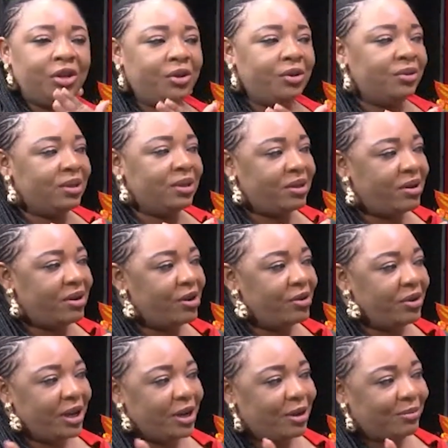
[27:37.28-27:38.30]
those that are
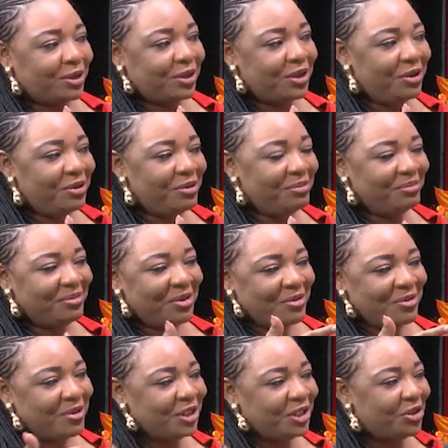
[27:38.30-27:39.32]
looking up to you
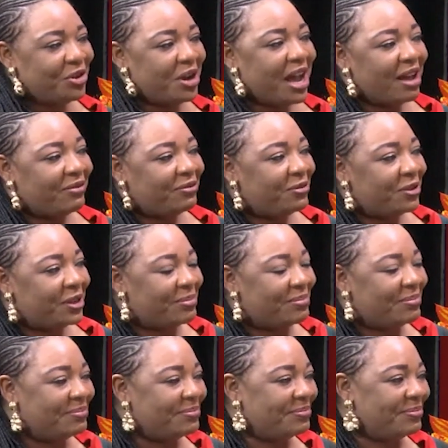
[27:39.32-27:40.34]
what you have for them.
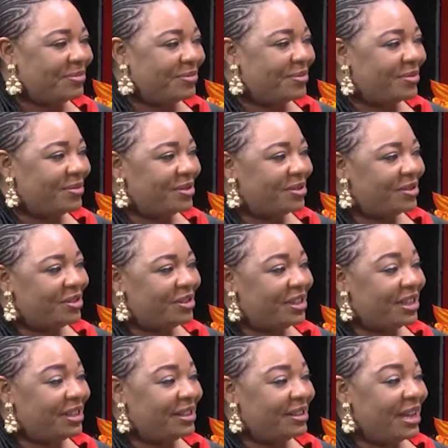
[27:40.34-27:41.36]

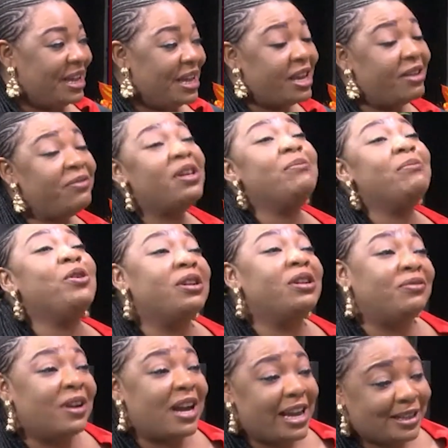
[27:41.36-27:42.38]
Give them your
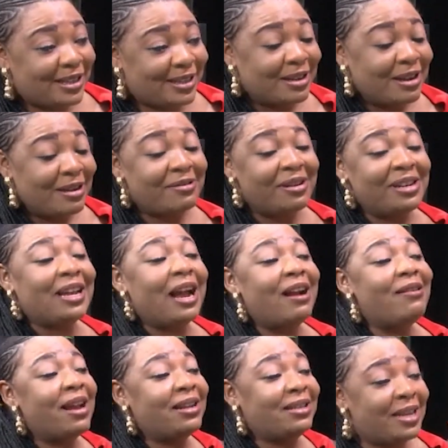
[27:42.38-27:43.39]
advice.
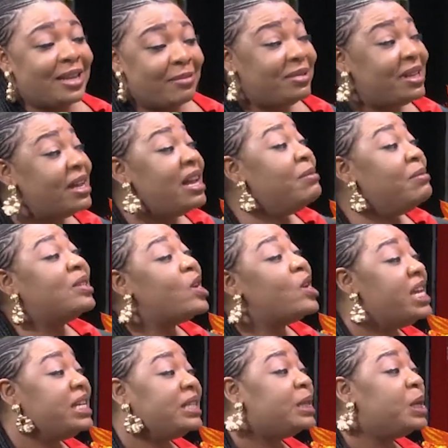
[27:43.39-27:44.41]
Redirect them. Tell them it's
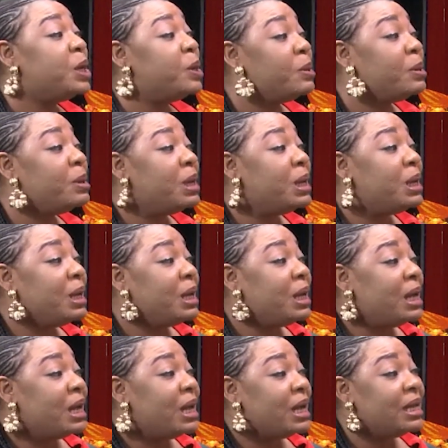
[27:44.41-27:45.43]
not easy. It's
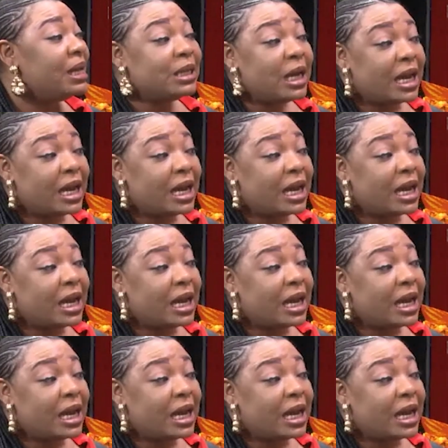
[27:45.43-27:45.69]
not easy.